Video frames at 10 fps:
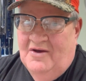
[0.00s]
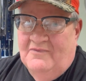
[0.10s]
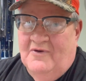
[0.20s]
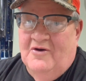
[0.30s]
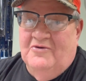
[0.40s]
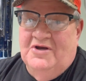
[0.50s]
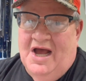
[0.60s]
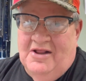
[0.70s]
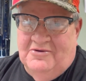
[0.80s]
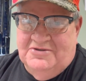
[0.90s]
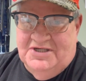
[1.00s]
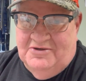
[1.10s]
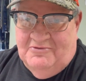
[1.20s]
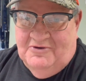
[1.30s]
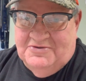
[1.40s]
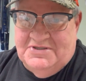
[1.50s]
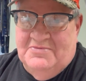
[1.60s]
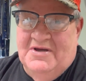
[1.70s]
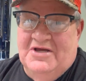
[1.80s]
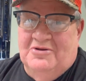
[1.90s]
for Dollar Generals to
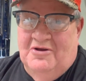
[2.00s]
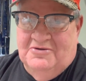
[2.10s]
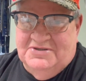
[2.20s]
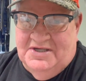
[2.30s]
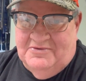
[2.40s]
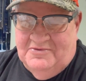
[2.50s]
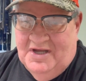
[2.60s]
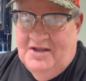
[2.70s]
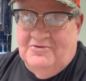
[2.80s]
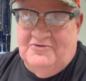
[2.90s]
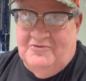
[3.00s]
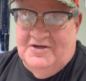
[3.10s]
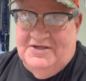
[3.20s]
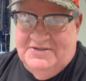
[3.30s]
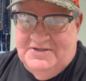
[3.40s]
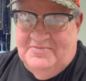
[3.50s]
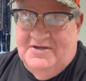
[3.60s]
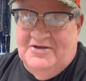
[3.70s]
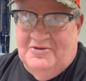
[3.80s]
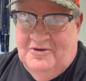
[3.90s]
be closing, Dollar Trees to
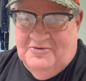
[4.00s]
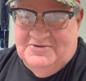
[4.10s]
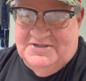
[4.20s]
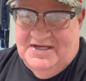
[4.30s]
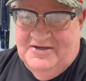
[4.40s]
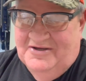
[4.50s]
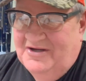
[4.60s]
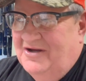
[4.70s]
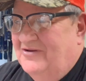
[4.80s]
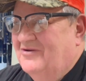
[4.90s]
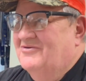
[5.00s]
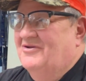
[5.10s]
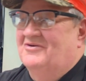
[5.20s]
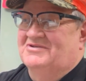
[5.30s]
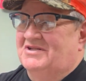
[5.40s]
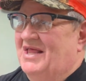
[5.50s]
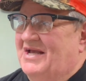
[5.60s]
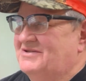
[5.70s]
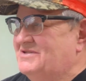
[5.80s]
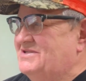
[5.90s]
be closing. They're closing like
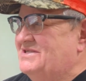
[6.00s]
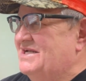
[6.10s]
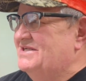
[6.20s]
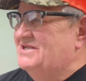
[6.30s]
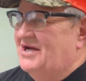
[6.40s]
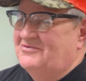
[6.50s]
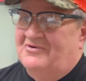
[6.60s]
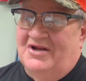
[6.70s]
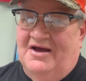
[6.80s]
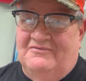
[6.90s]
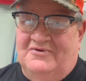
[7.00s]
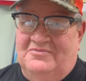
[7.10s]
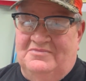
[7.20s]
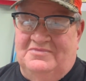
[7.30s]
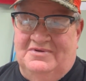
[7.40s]
600 of them